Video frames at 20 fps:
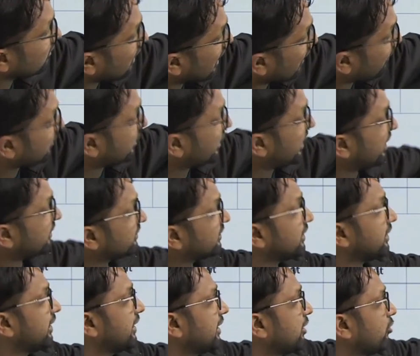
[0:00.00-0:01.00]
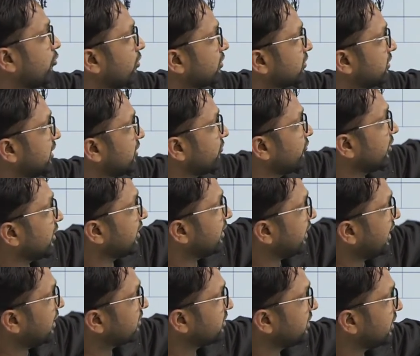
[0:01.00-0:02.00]
update the data over there. We can
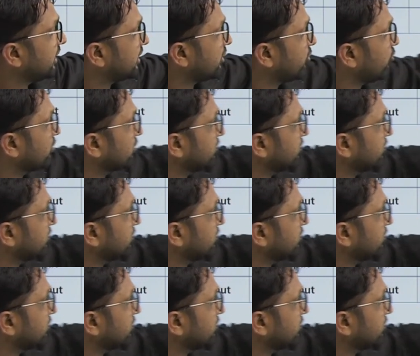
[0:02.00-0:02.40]
write the data over